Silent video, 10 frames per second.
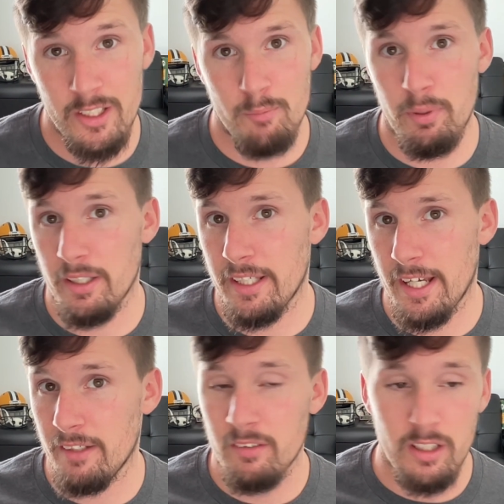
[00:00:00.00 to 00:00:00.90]
But
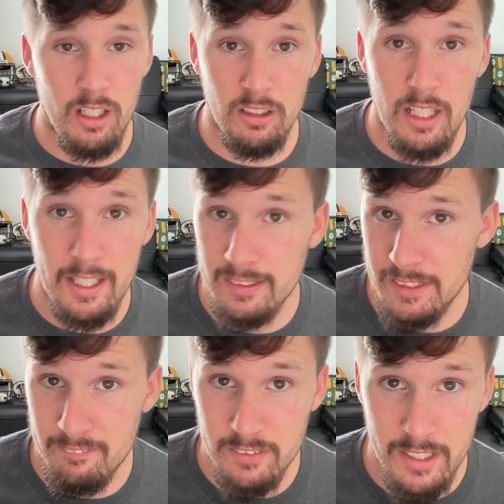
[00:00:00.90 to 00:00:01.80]
again, a lot of
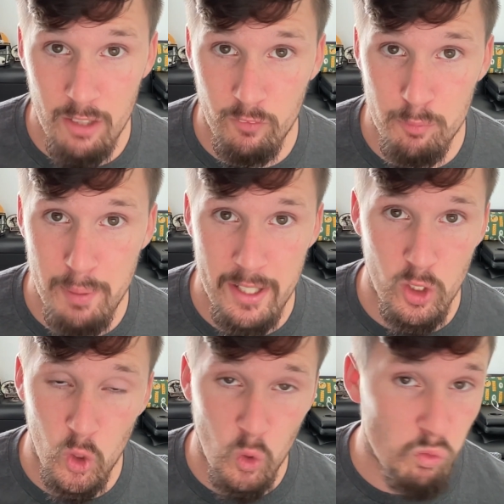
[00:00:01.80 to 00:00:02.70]
teams did not want to pay
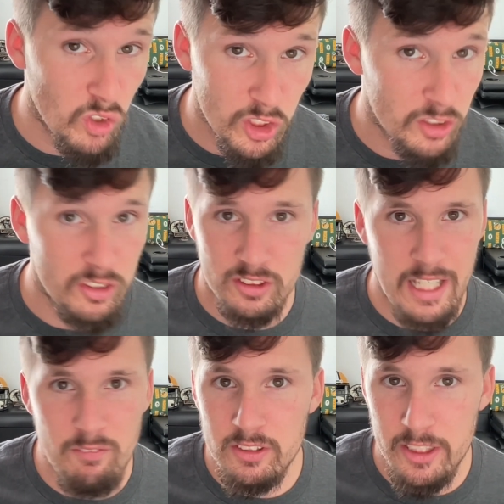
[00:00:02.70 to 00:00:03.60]
over
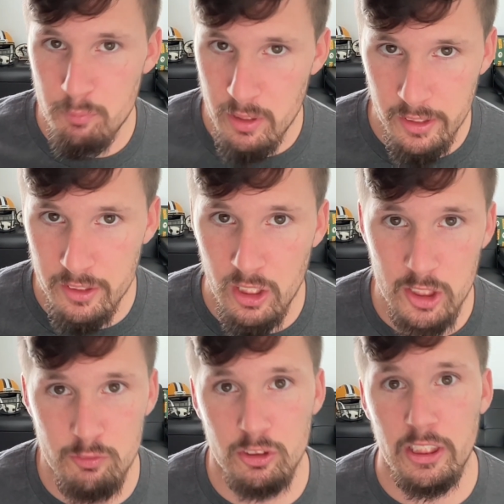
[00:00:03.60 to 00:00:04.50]
$17 million
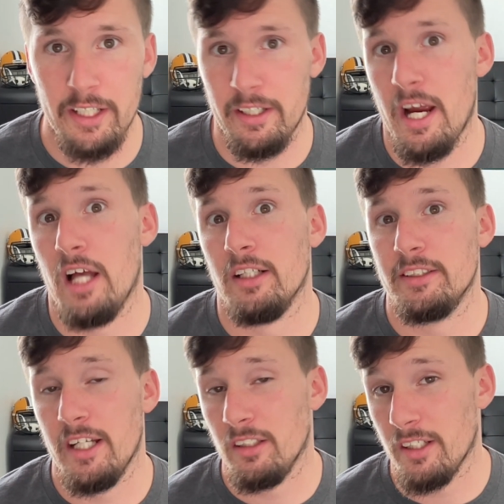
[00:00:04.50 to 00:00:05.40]
for Jaire Alexander,